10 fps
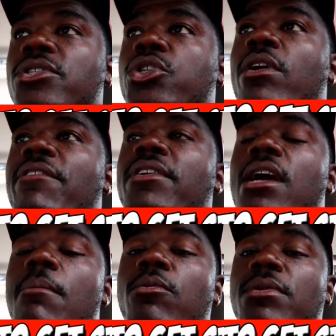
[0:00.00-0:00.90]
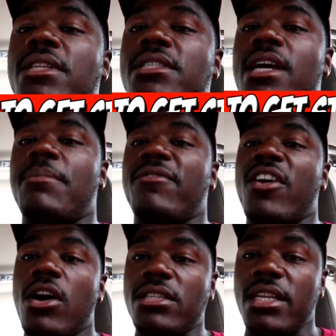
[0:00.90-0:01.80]
You have to come up with the type of
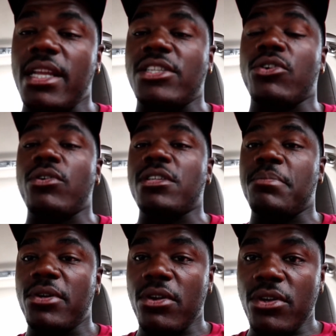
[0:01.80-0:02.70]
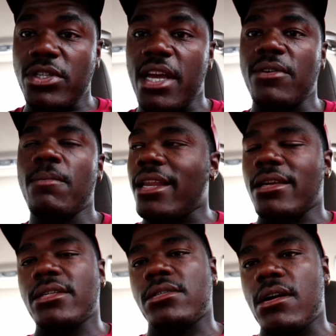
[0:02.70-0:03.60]
content that you're going to put on your channel and
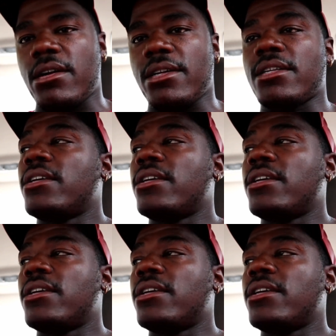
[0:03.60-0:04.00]
get started.